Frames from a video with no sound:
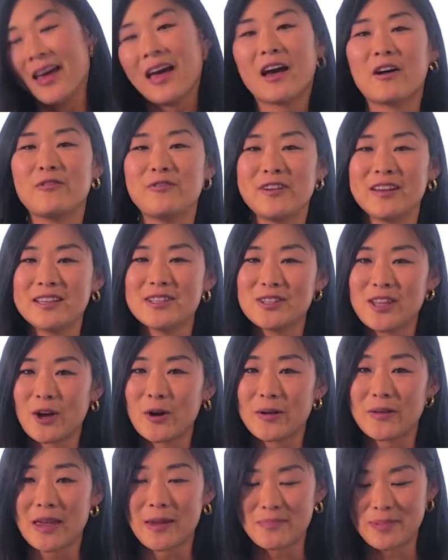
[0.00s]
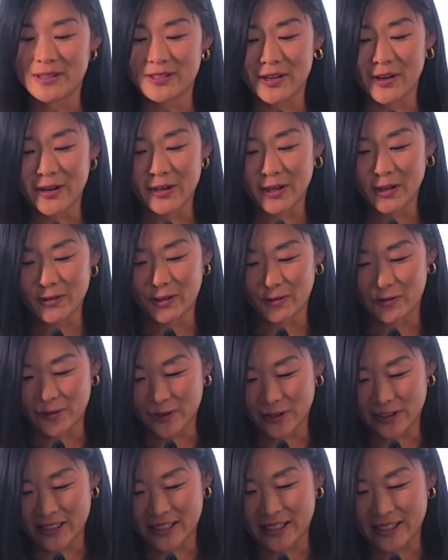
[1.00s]
Our first episode of the
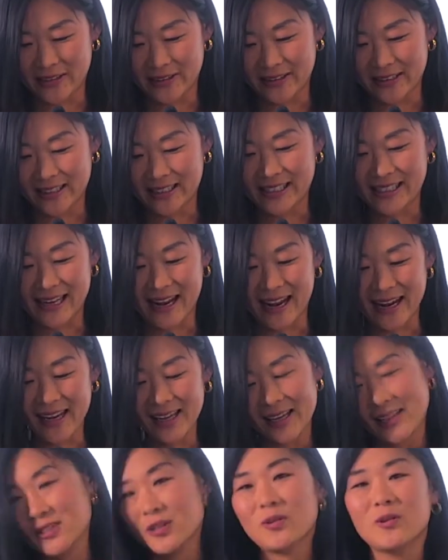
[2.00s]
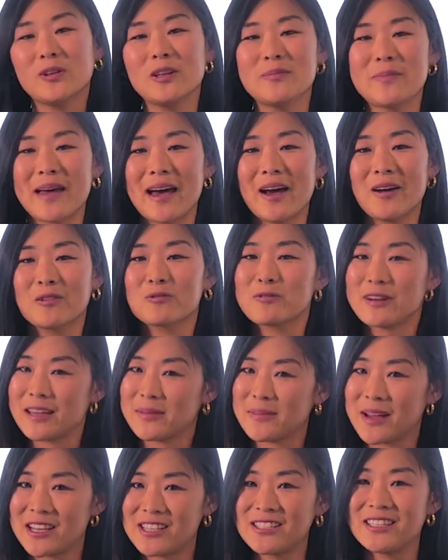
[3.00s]
Future series today is all about
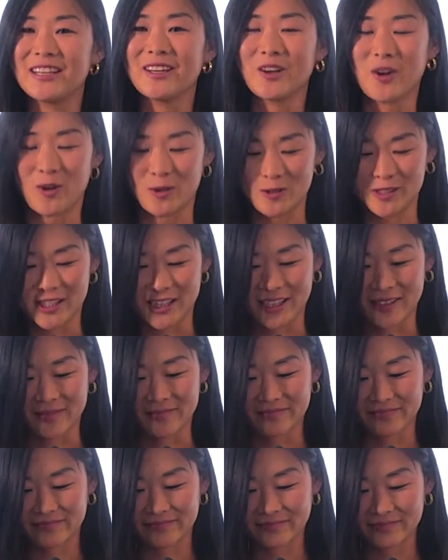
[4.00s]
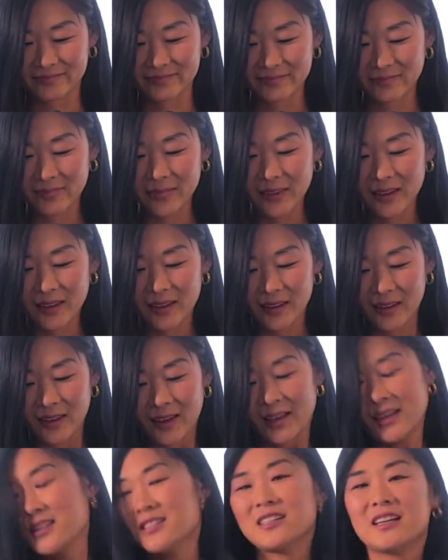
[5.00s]
reimagining culture.
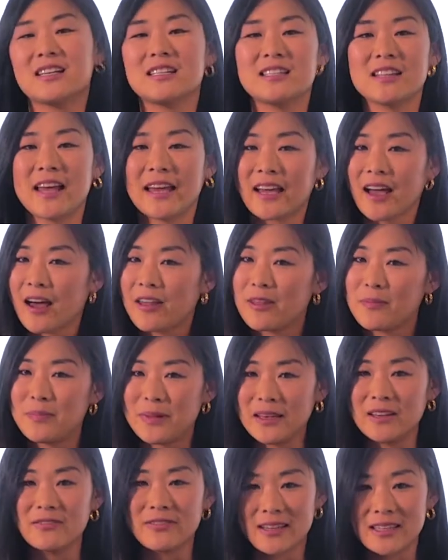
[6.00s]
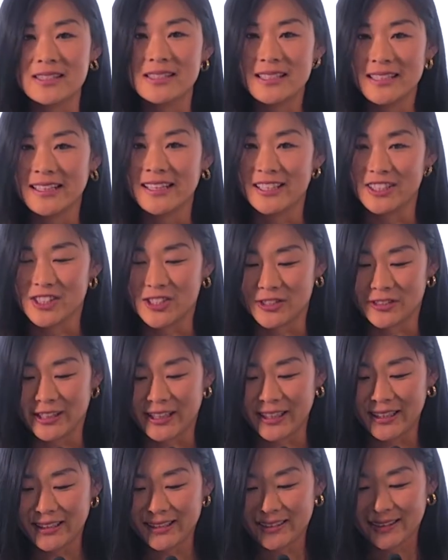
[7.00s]
Just like other big events in
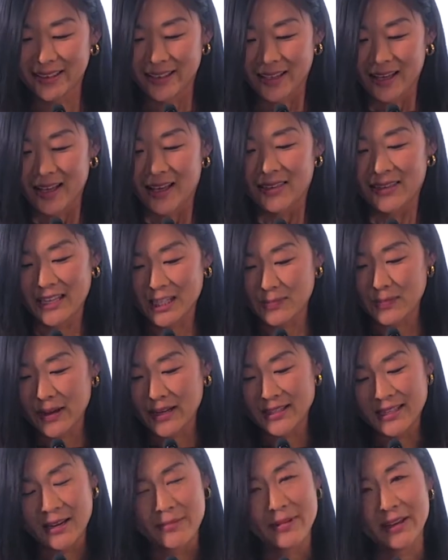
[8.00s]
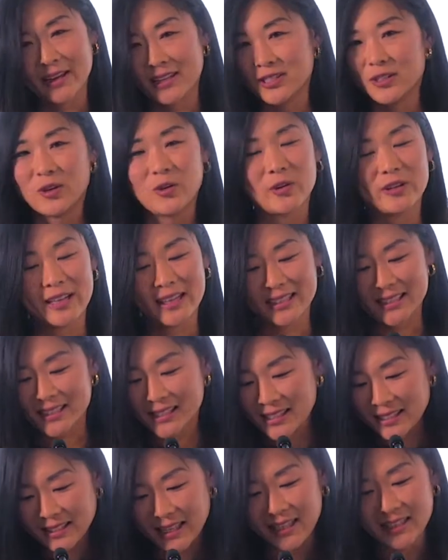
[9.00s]
history, this pandemic has caused
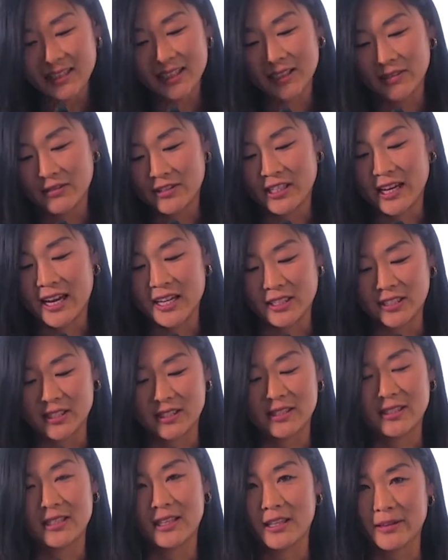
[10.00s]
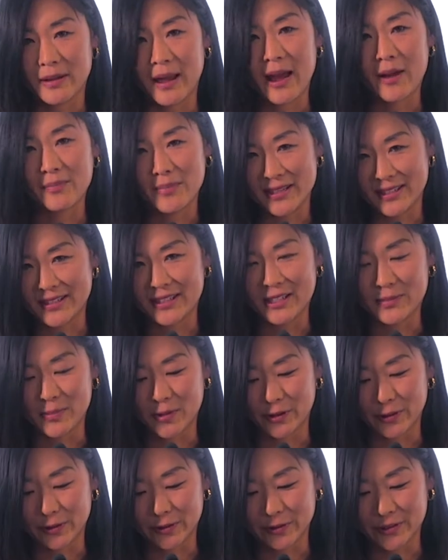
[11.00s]
extensive changes to our business
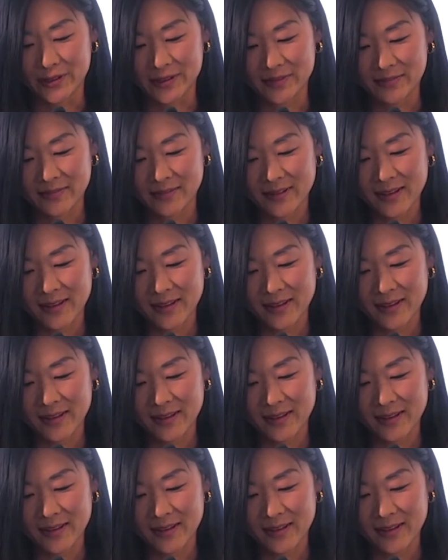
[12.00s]
models.